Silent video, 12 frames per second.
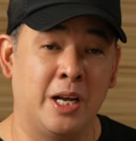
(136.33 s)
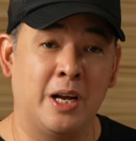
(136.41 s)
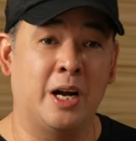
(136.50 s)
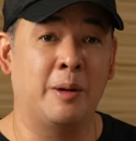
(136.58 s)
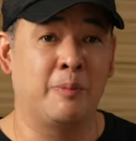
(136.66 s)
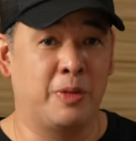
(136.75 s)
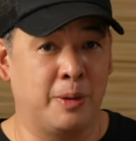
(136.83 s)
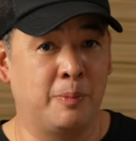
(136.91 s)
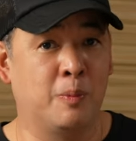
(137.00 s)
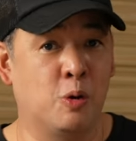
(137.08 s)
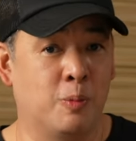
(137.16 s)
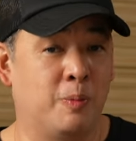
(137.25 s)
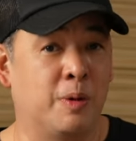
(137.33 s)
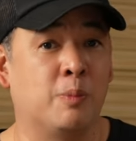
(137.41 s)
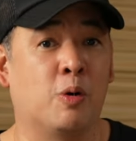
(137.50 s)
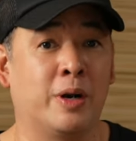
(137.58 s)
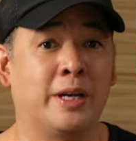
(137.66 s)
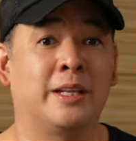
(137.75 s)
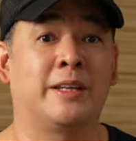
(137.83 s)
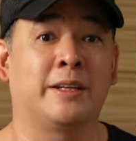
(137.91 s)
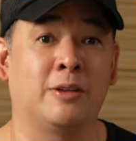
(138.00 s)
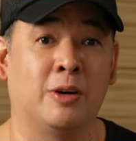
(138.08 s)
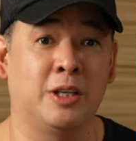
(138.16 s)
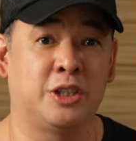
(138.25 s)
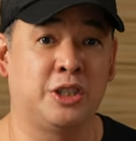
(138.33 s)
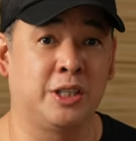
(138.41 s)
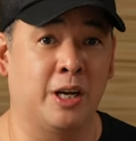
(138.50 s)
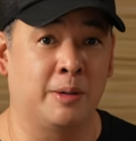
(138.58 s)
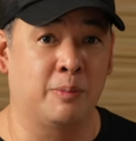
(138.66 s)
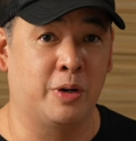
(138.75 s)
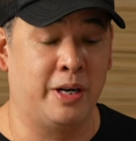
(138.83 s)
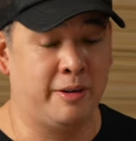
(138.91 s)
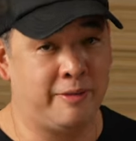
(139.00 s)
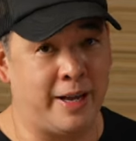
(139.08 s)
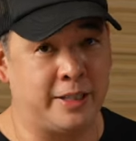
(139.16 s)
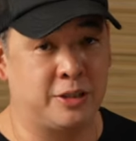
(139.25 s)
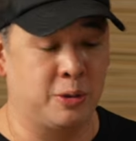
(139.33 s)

the more the technology got more advanced.